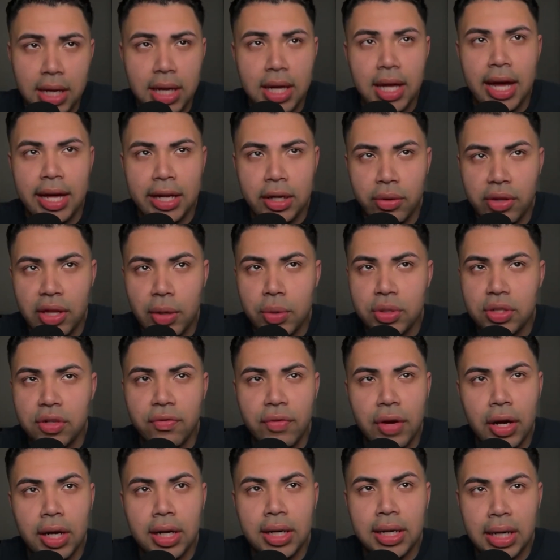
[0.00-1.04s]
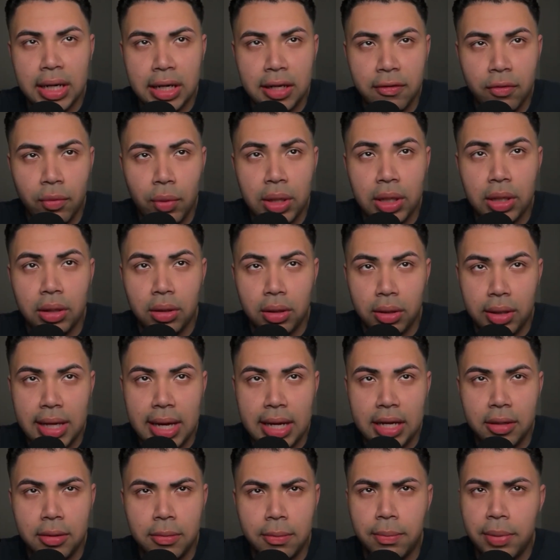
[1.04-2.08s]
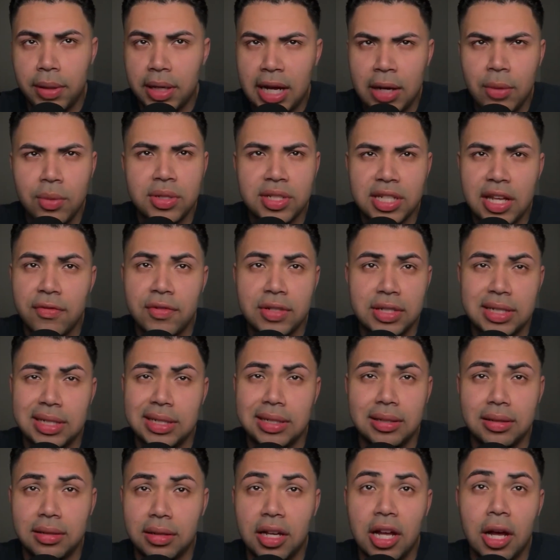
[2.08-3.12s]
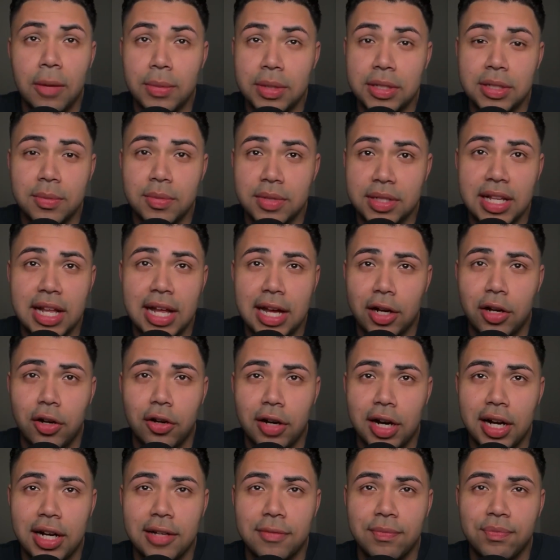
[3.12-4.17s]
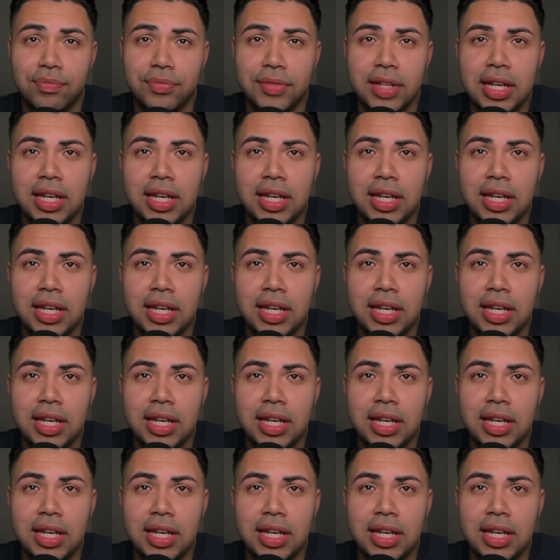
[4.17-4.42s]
I know that was a very naive way to look at it, but I was 17, cut me some slack, alright?